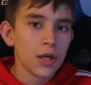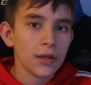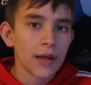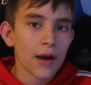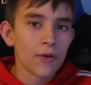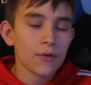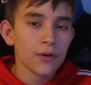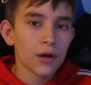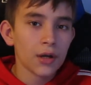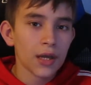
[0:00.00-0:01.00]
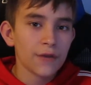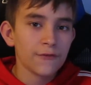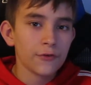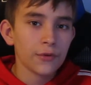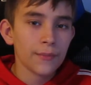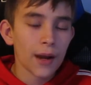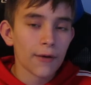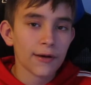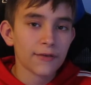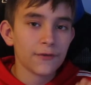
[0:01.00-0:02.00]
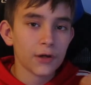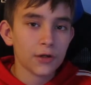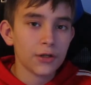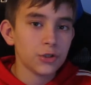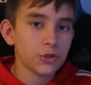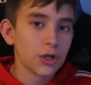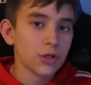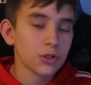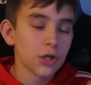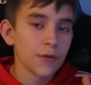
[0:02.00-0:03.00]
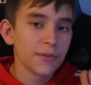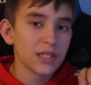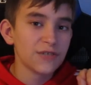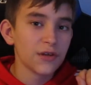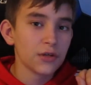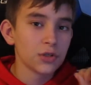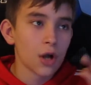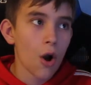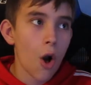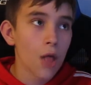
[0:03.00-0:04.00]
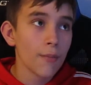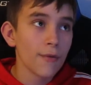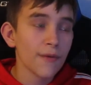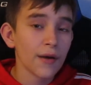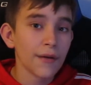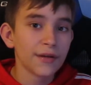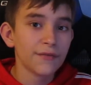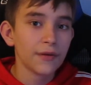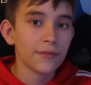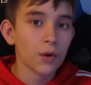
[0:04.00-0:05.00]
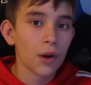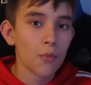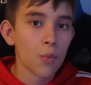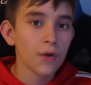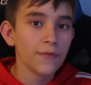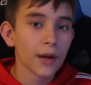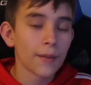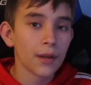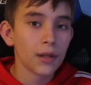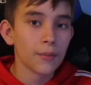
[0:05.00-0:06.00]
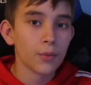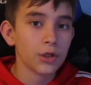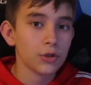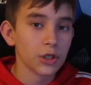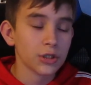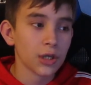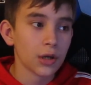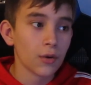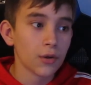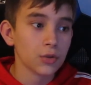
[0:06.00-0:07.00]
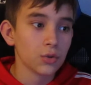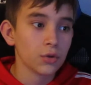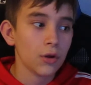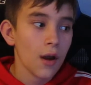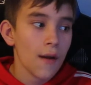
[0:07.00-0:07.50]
Now, again, if you're doing bioactive, you're going to need a drainage layer, but this video is not all about bioactive, even though I would recommend it when your Crested Gecko gets older,